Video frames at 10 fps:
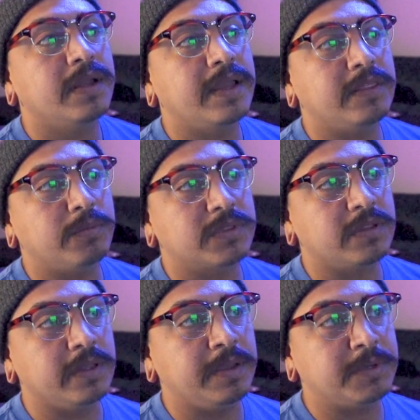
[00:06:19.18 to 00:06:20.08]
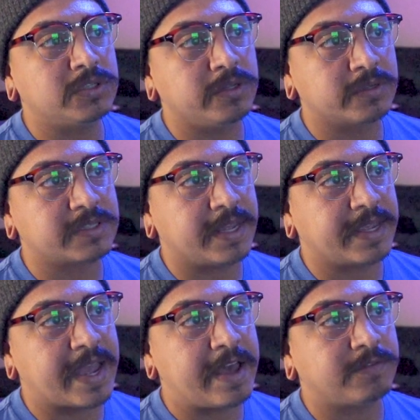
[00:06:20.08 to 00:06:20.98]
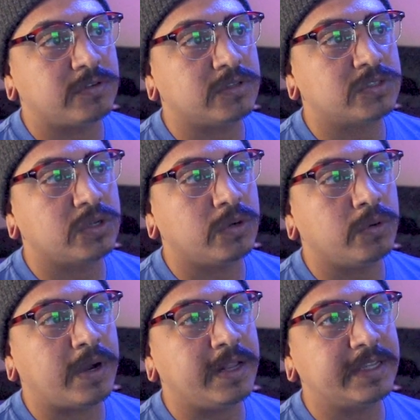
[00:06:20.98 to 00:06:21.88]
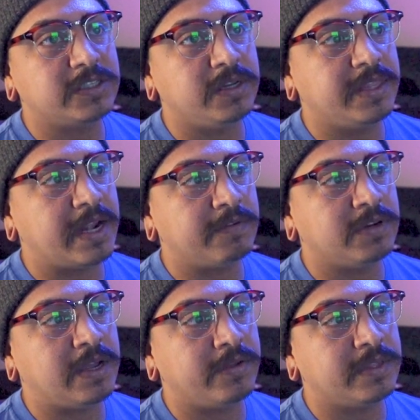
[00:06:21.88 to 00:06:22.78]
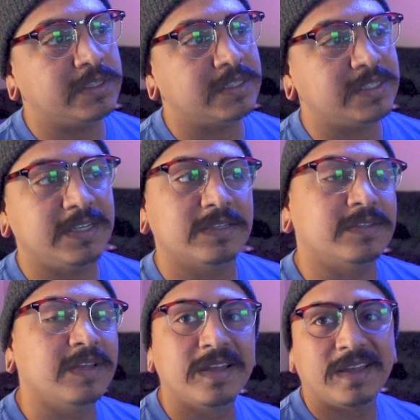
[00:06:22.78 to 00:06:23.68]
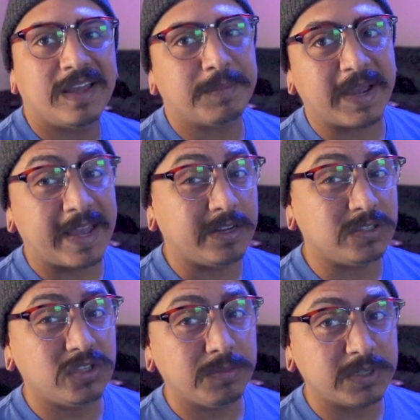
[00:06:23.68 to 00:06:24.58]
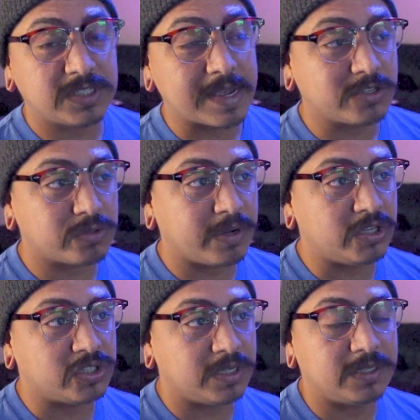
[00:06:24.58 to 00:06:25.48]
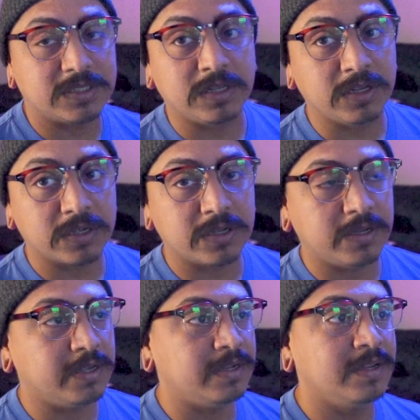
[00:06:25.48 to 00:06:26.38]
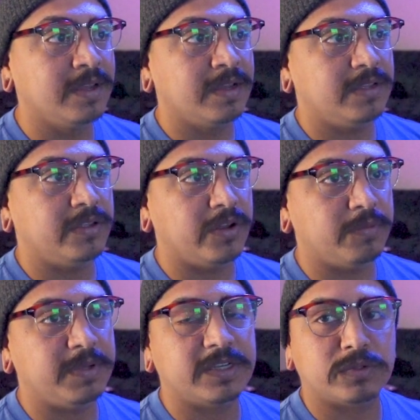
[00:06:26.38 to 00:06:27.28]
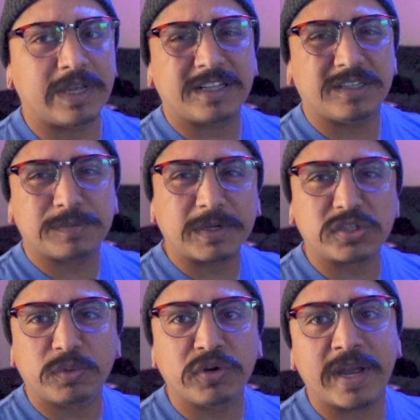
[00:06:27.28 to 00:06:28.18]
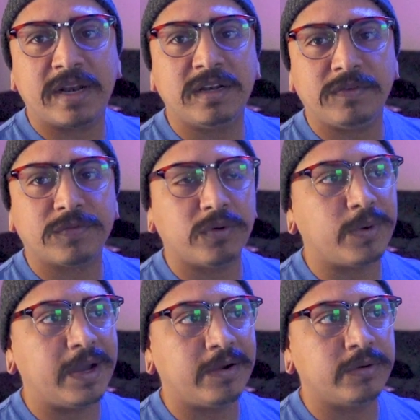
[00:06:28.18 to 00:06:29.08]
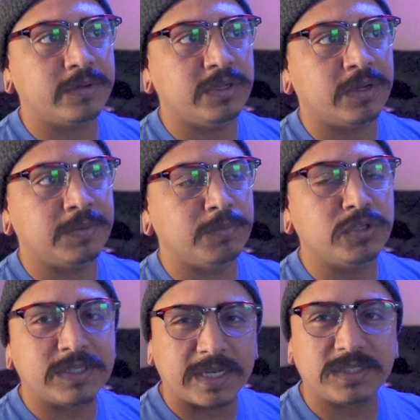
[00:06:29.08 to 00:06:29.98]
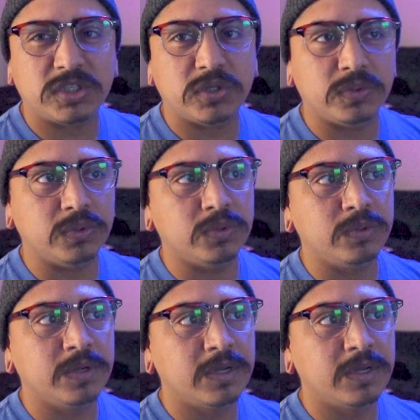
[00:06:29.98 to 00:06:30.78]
and then what the image looks like after. So I like to do that every now and then to see, am I adding too much saturation? Does it look good? You know, because especially when you're editing for a while, you tend to